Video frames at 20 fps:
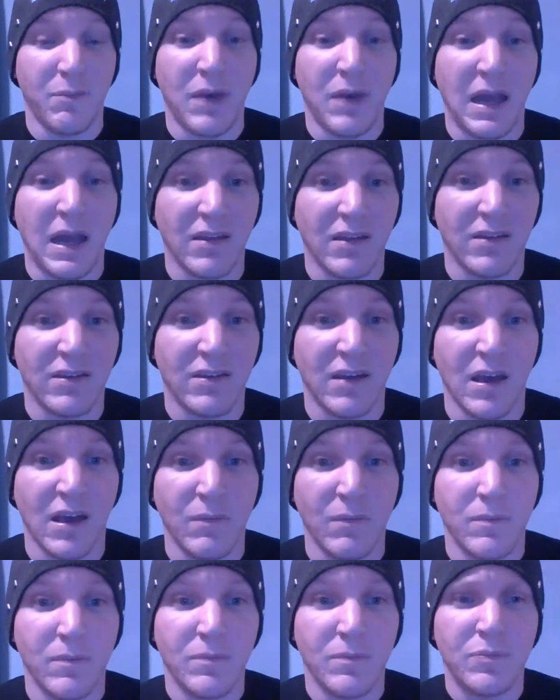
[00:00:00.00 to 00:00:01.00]
Impact this
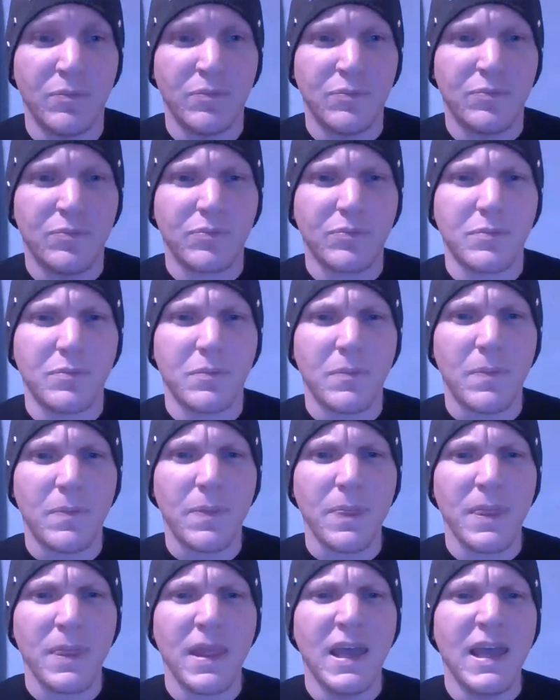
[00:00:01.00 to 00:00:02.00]
time,
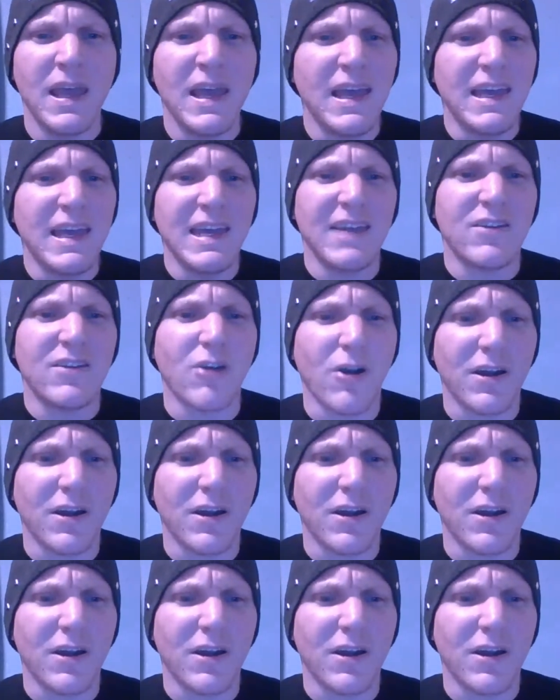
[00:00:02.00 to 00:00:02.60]
he